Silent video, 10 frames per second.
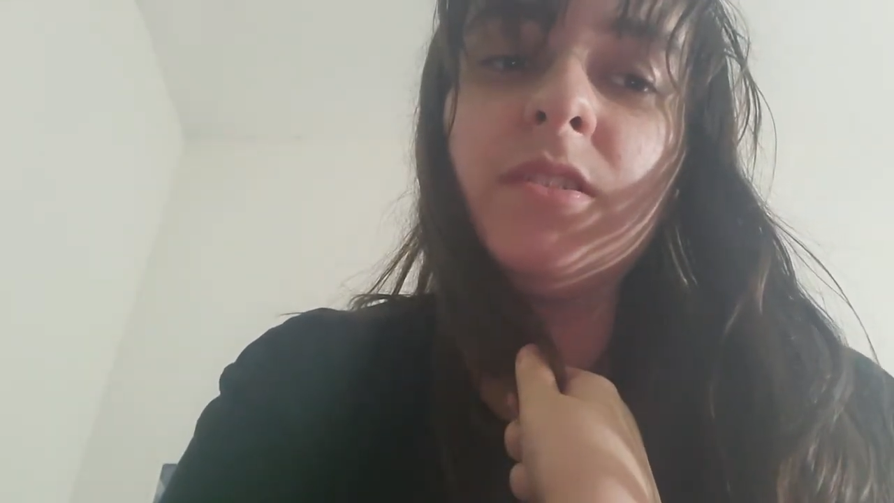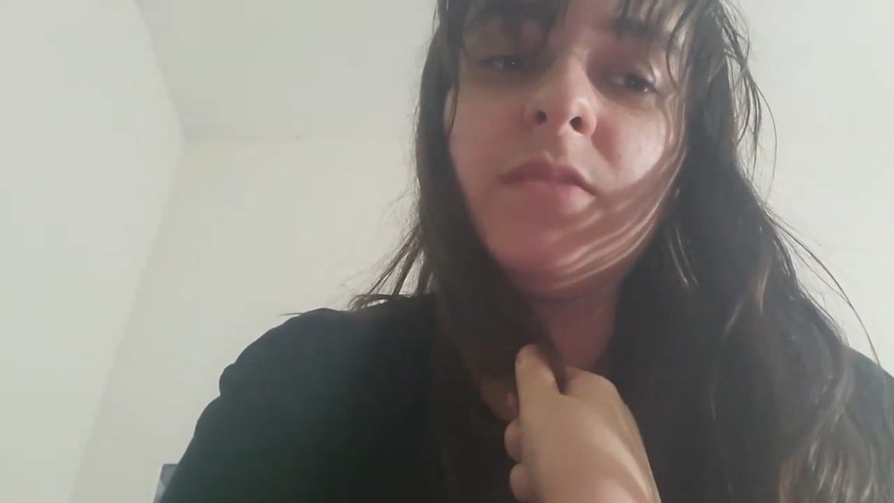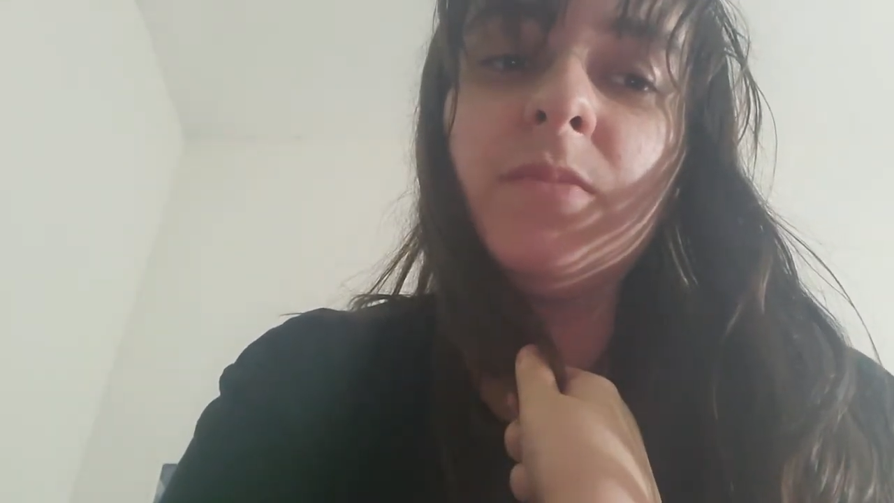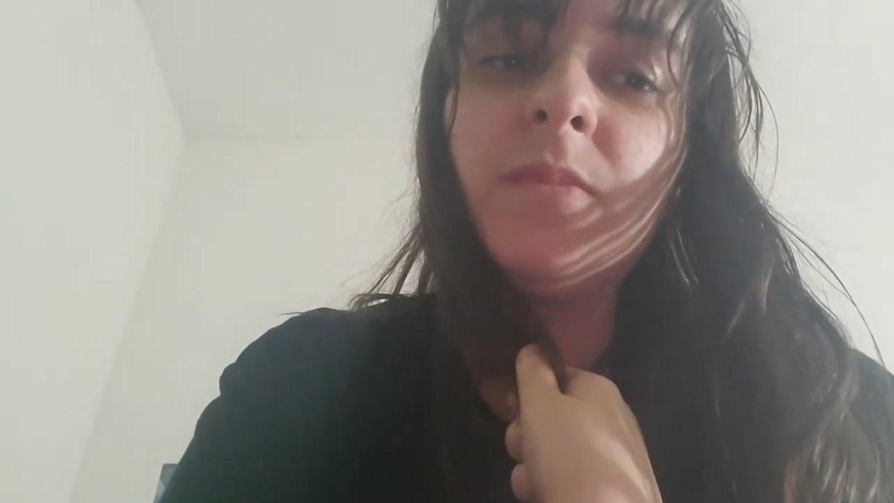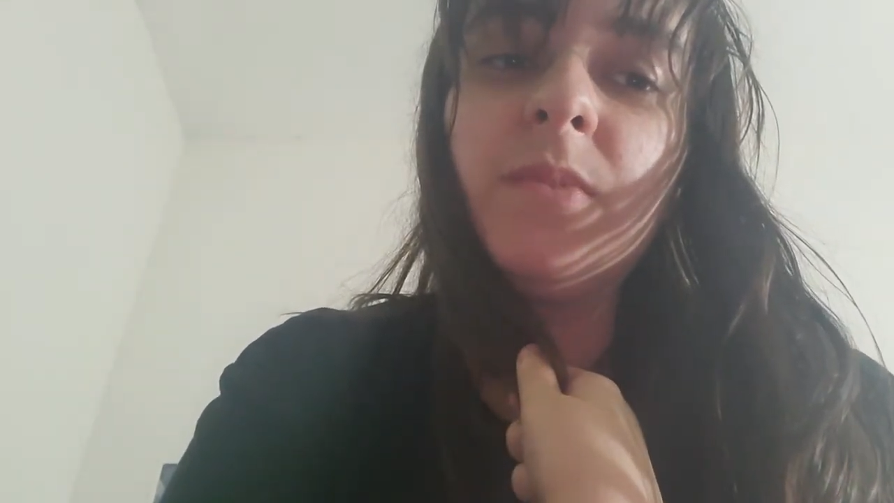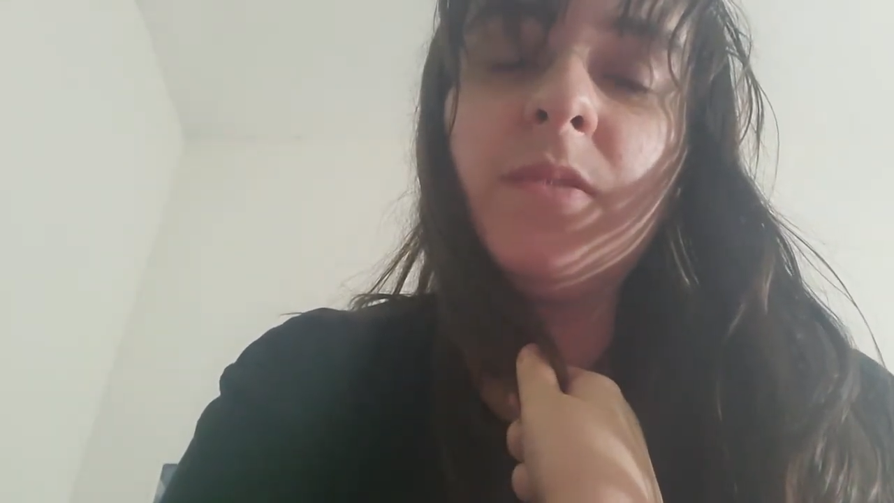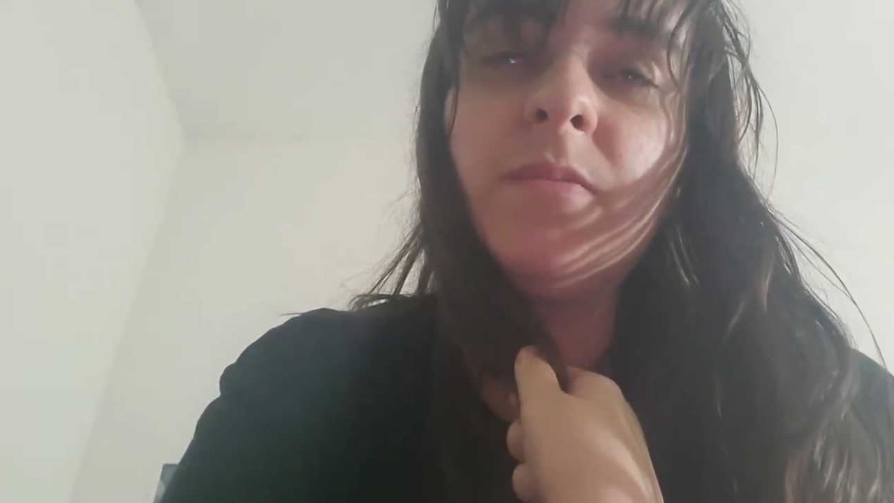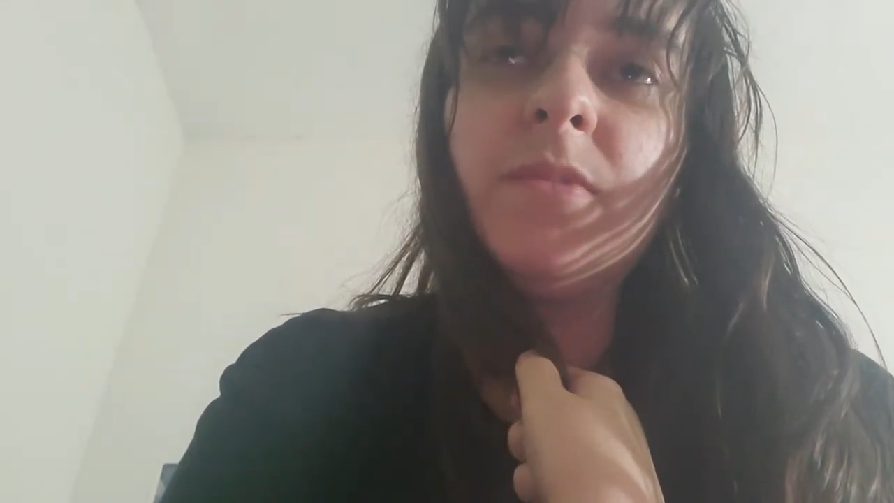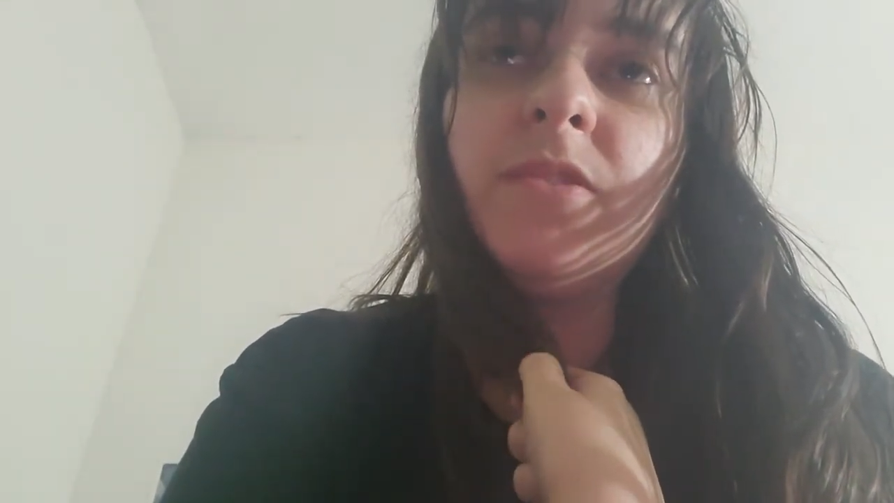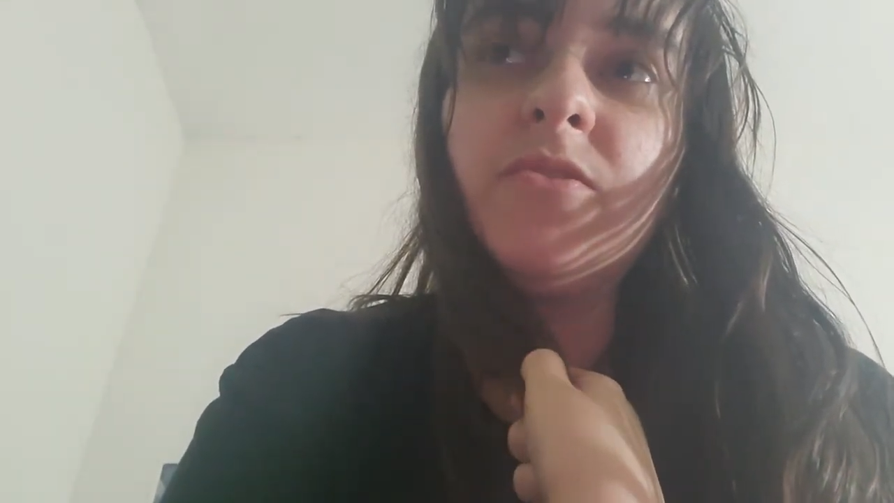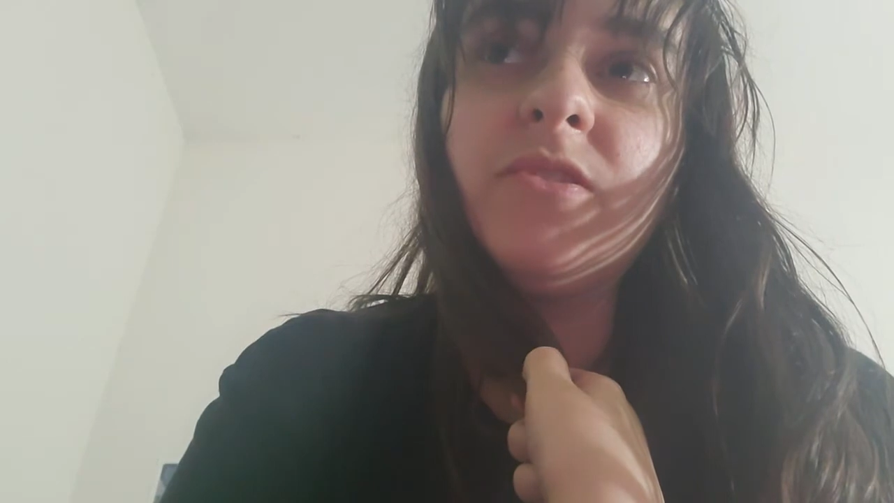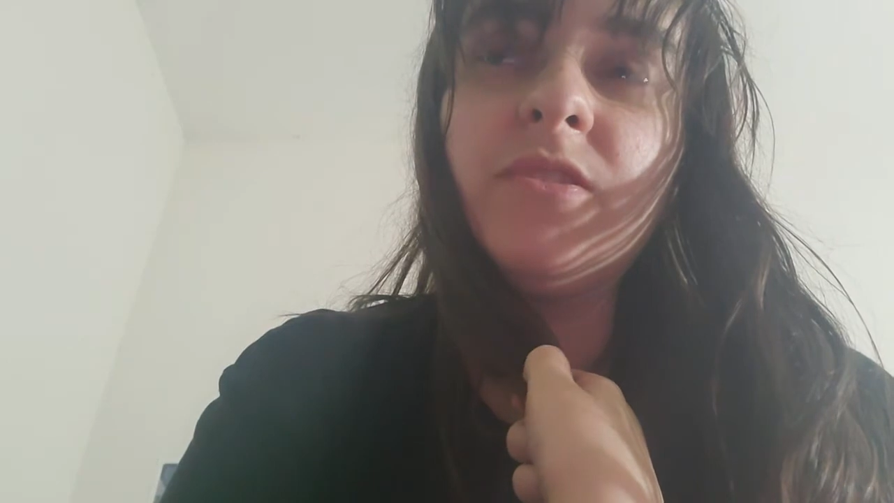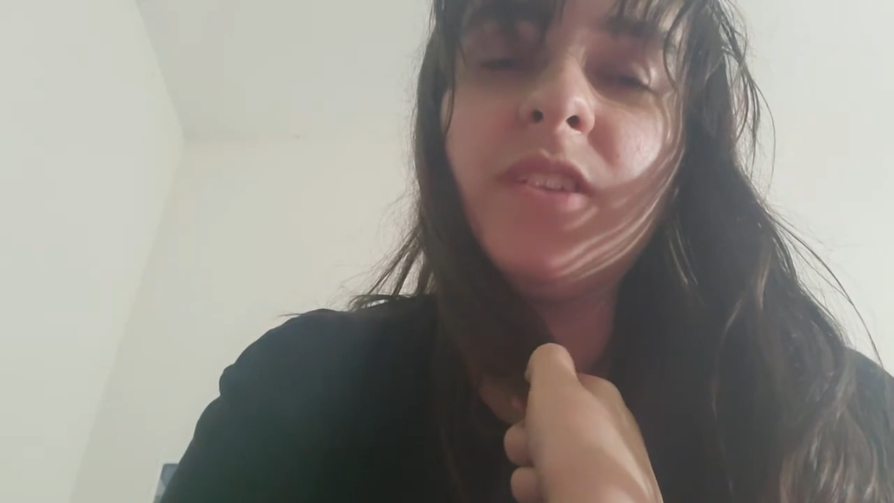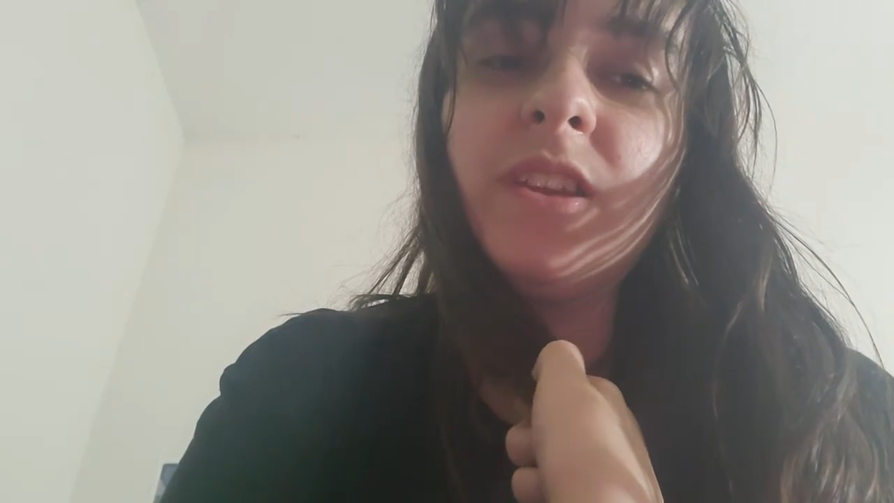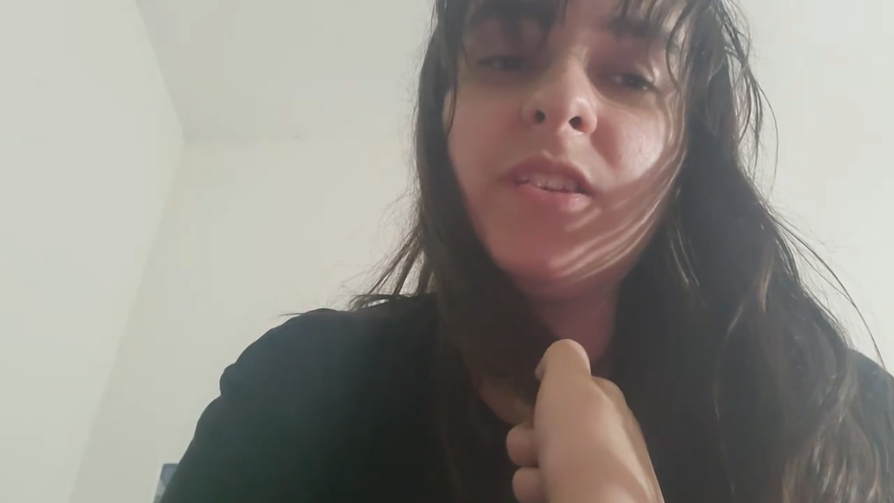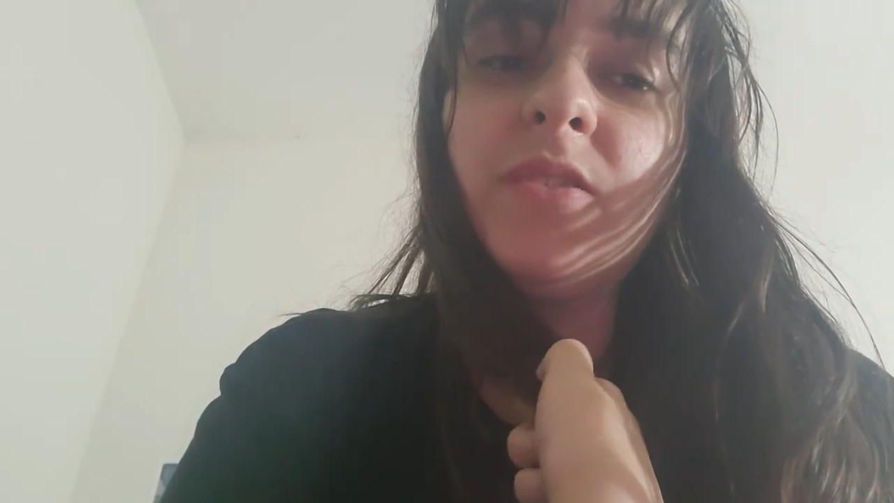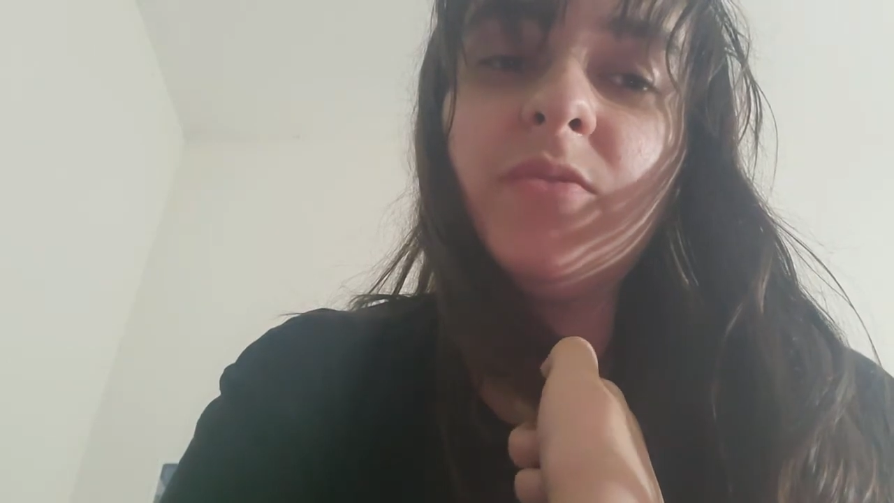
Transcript: mom was just like